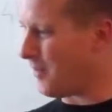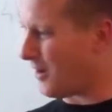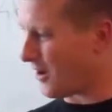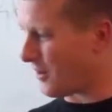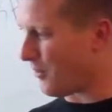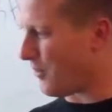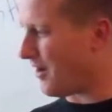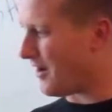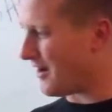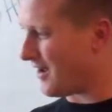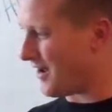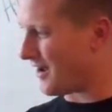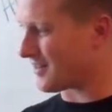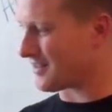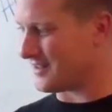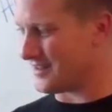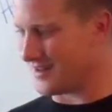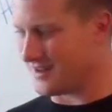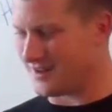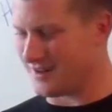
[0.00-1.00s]
Barwan,
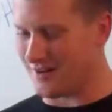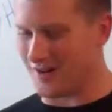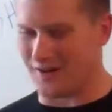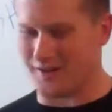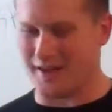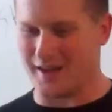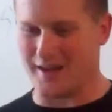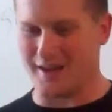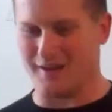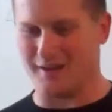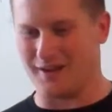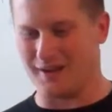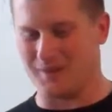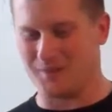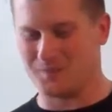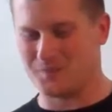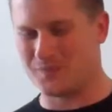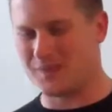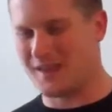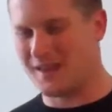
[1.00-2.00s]
Hoplani, and all that area.
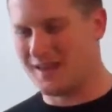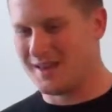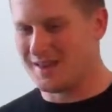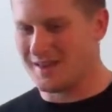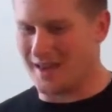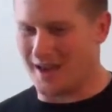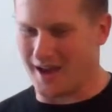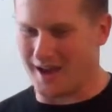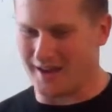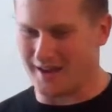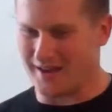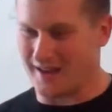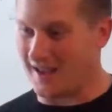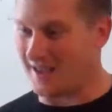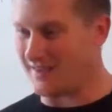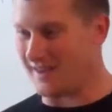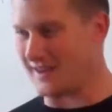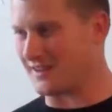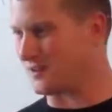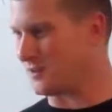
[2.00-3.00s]
Yeah, and
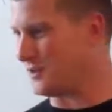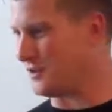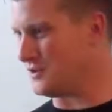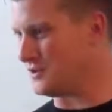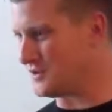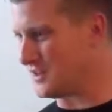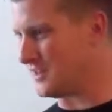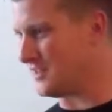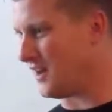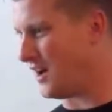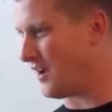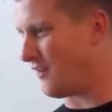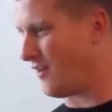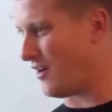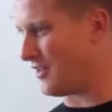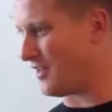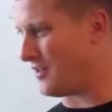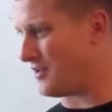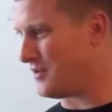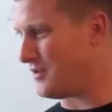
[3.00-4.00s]
that's actually what you see a lot
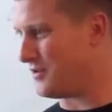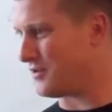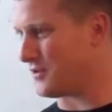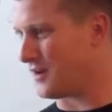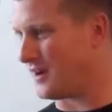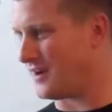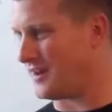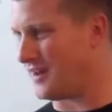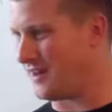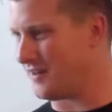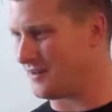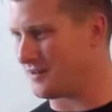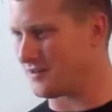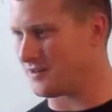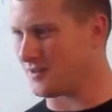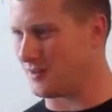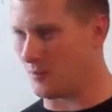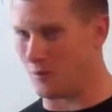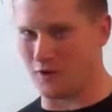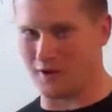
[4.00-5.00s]
of on the news right now. There's
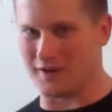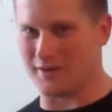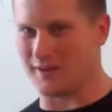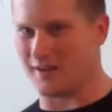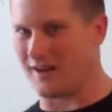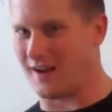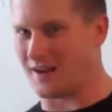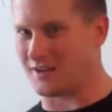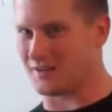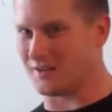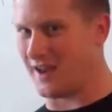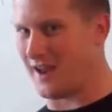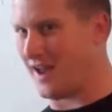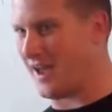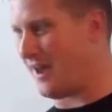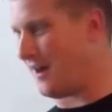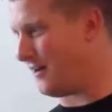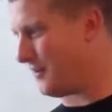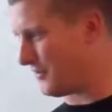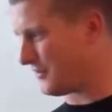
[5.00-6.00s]
some Marines that are actually at
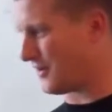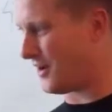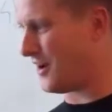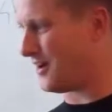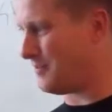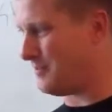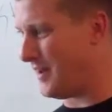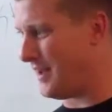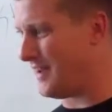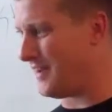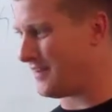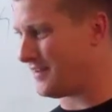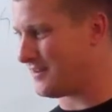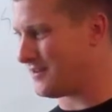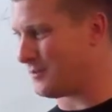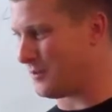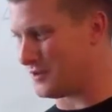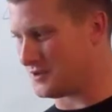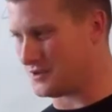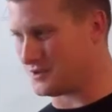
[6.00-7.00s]
Al Assad
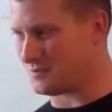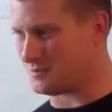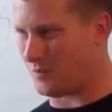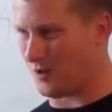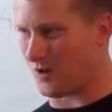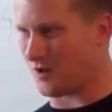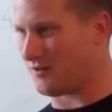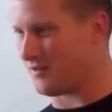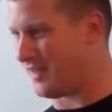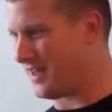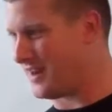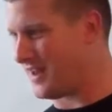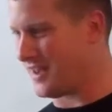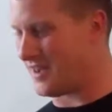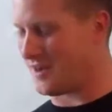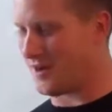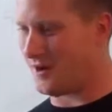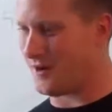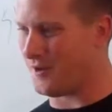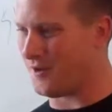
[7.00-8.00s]
base, which is part of that
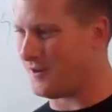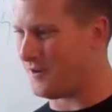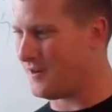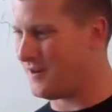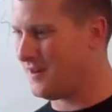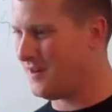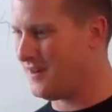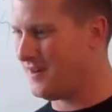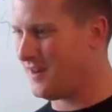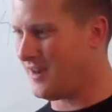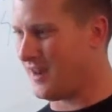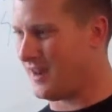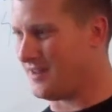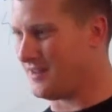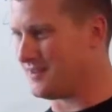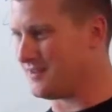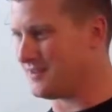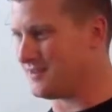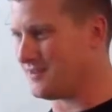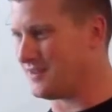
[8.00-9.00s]
AO,
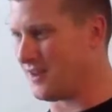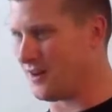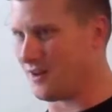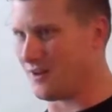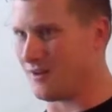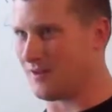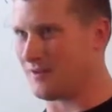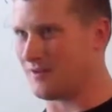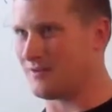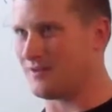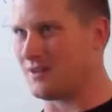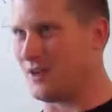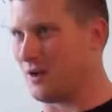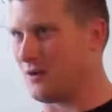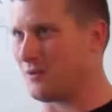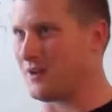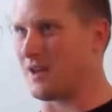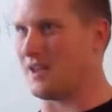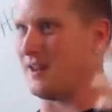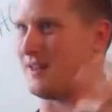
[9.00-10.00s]
and they're
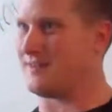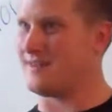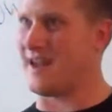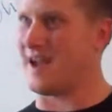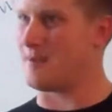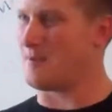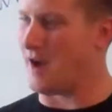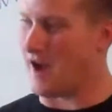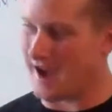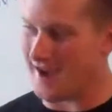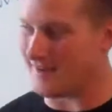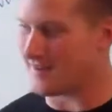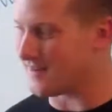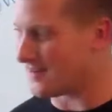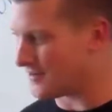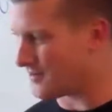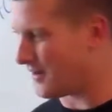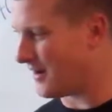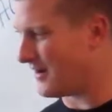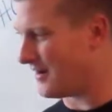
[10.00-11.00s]
getting attacked by
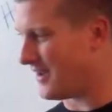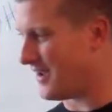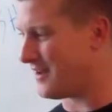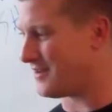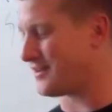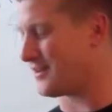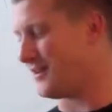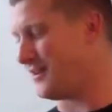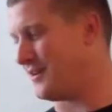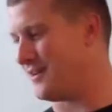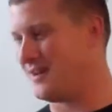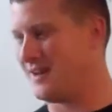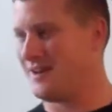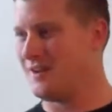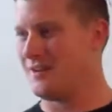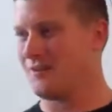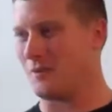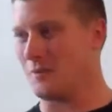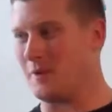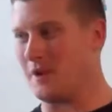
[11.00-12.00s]
ISIS right now. So
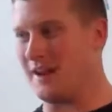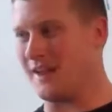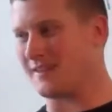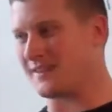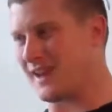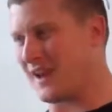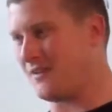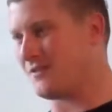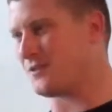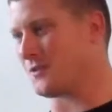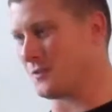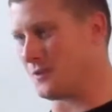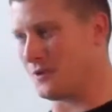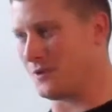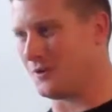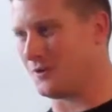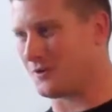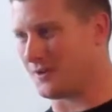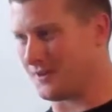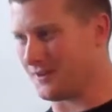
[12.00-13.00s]
for me, that's kind of
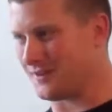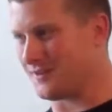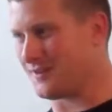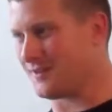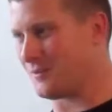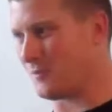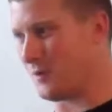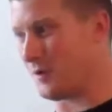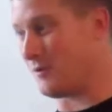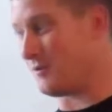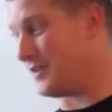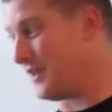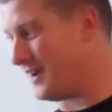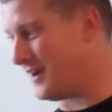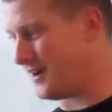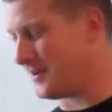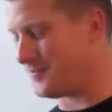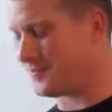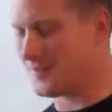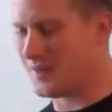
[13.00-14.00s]
surreal because we were
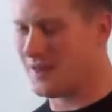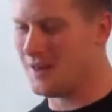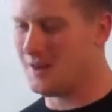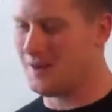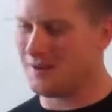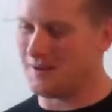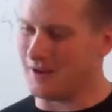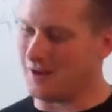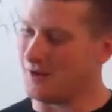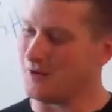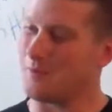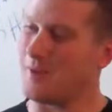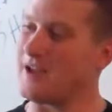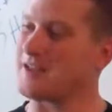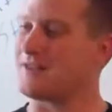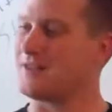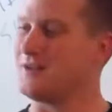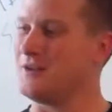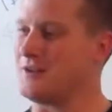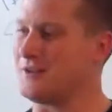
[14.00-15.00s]
there. Anyways,
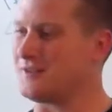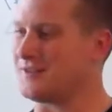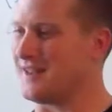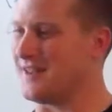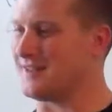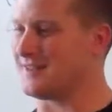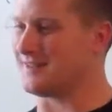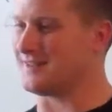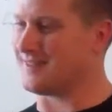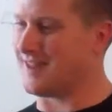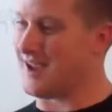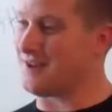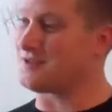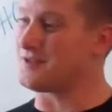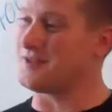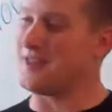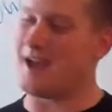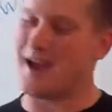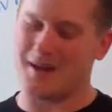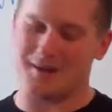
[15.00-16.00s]
back to duty stations.
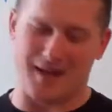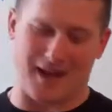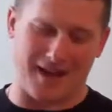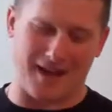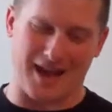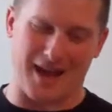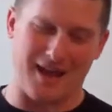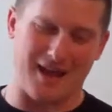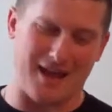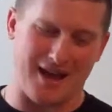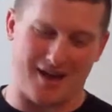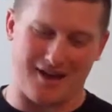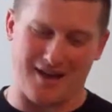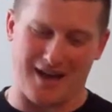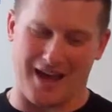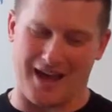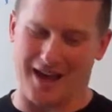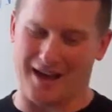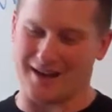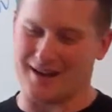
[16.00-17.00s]
After that, I got
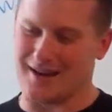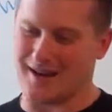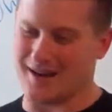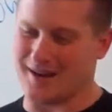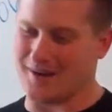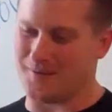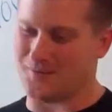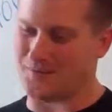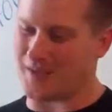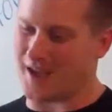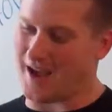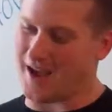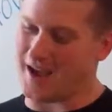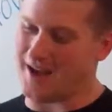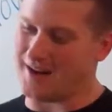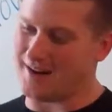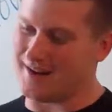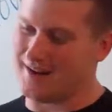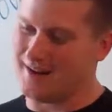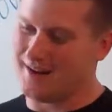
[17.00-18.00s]
out, and I
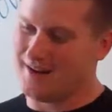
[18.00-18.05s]
had